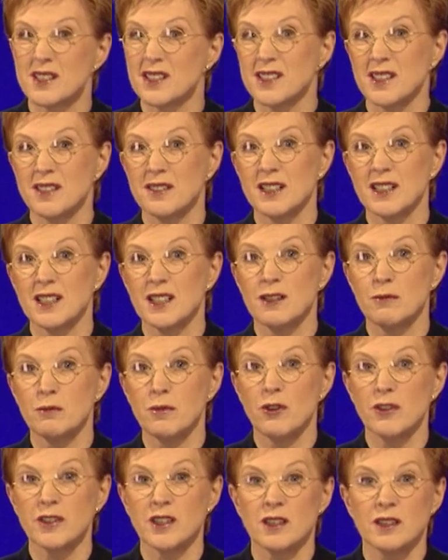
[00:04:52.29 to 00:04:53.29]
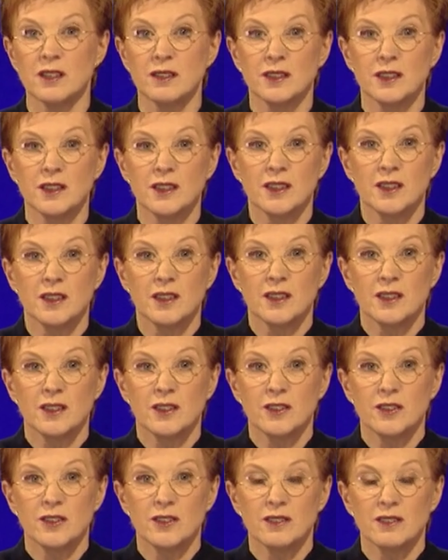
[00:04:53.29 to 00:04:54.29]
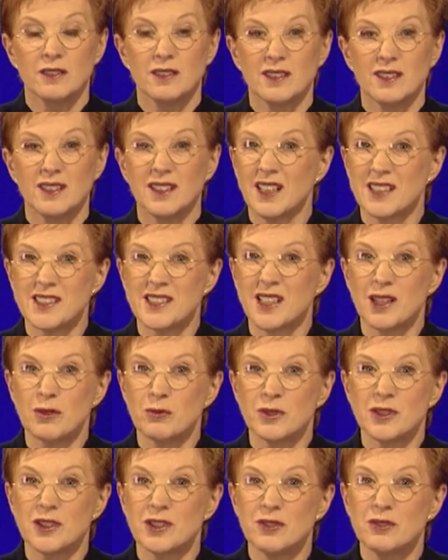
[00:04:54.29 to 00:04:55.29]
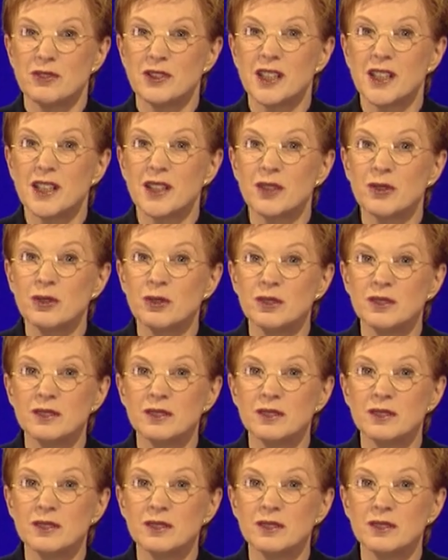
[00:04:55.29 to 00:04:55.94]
I don't think I'll bother. I doubt whether you'd know.